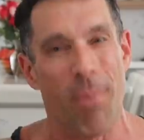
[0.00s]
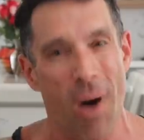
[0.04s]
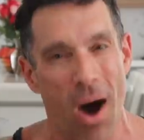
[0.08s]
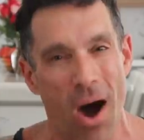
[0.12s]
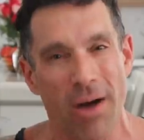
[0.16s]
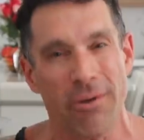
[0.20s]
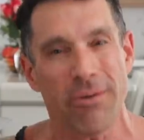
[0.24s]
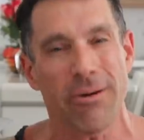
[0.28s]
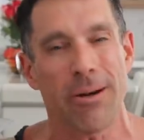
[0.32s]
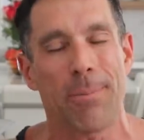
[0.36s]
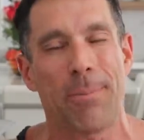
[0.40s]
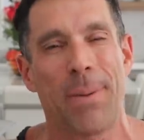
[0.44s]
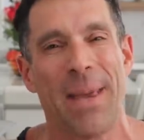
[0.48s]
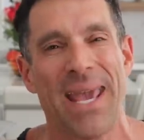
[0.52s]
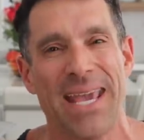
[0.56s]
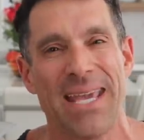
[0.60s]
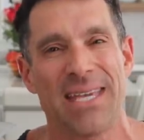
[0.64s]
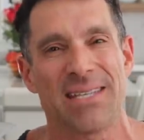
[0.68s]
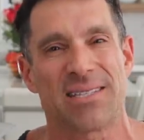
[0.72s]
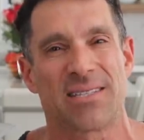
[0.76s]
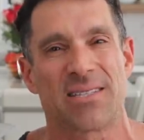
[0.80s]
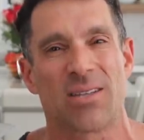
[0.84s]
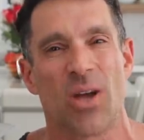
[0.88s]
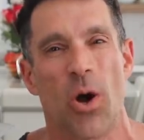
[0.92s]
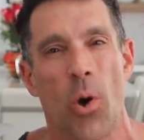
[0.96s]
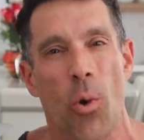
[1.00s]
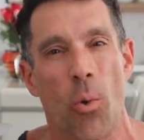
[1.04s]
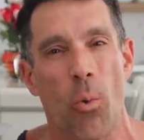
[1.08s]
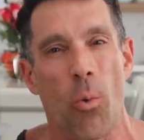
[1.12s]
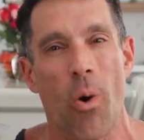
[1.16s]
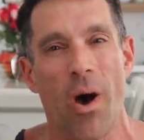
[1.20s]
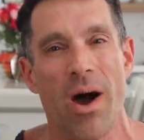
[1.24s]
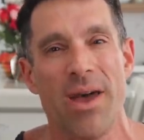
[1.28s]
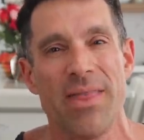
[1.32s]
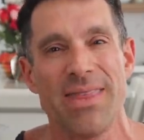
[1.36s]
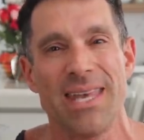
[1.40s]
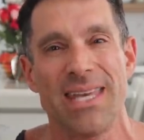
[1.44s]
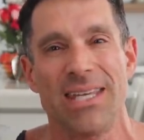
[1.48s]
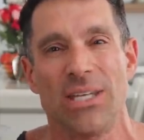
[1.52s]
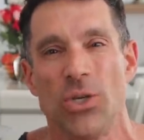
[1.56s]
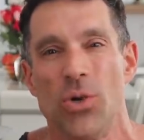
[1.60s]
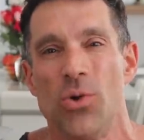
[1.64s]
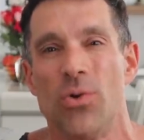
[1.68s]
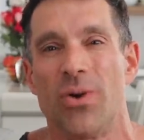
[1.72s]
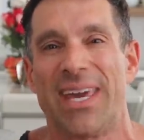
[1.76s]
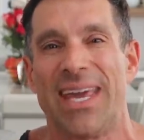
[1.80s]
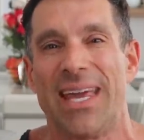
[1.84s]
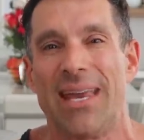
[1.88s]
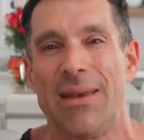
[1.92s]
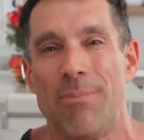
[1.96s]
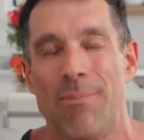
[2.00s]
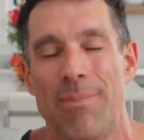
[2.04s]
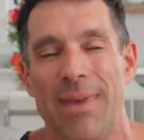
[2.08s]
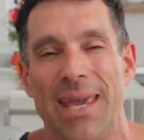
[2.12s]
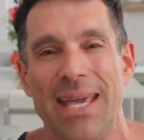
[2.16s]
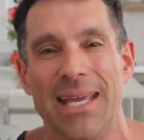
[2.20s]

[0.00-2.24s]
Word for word: Moderate pace one that you can